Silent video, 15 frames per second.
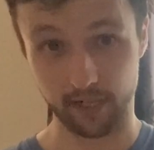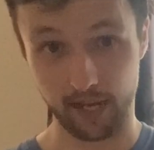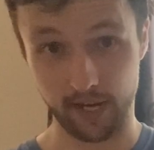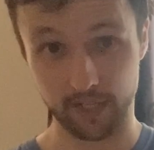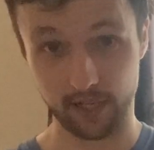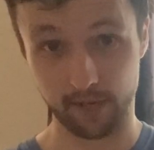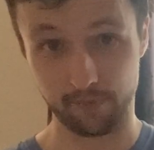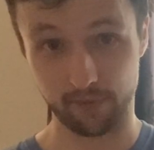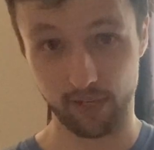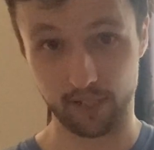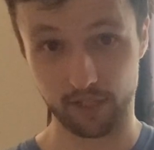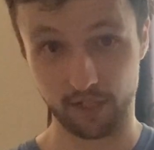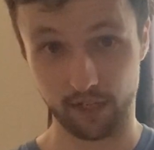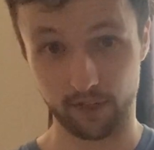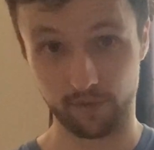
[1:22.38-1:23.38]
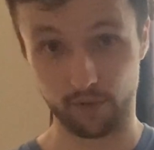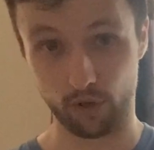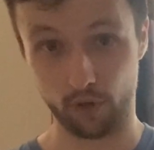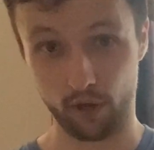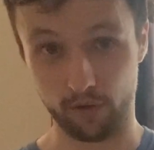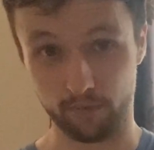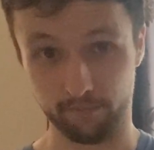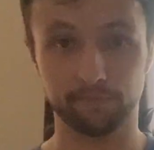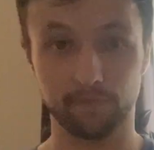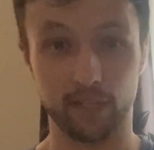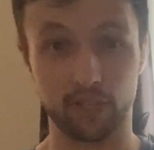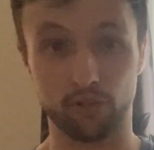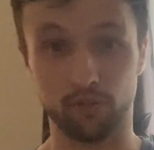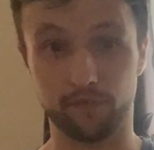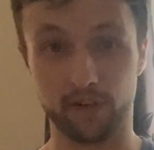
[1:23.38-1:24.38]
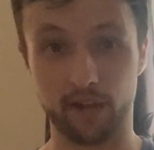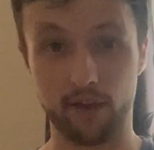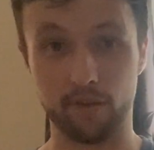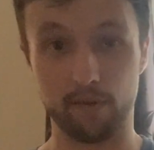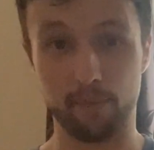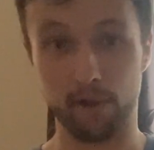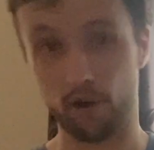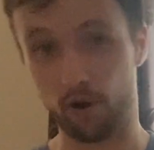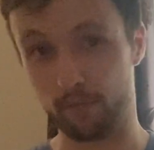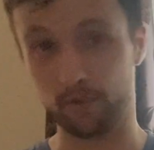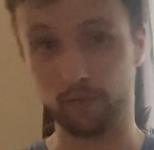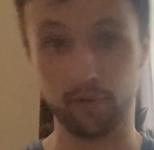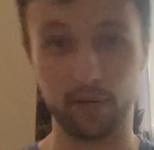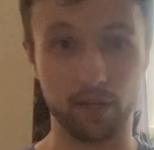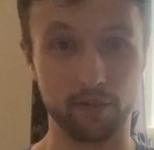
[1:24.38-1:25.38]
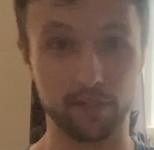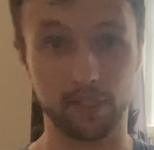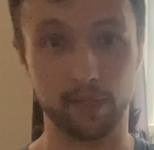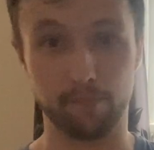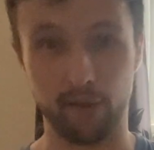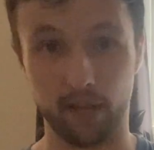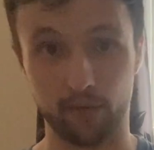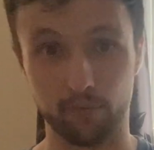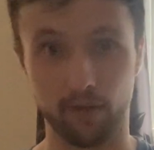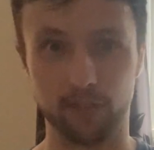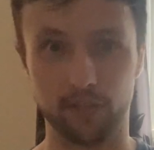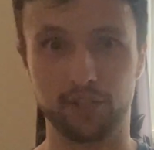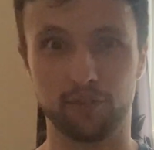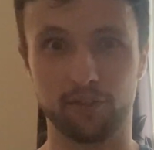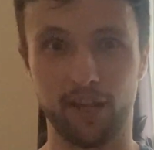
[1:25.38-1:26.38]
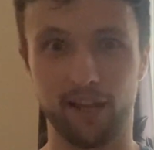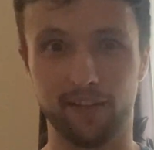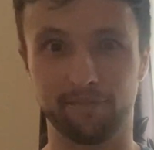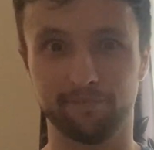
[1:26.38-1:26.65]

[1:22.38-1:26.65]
heat up the inside of your home. That's all for now, I better open the windows in the back while I still can.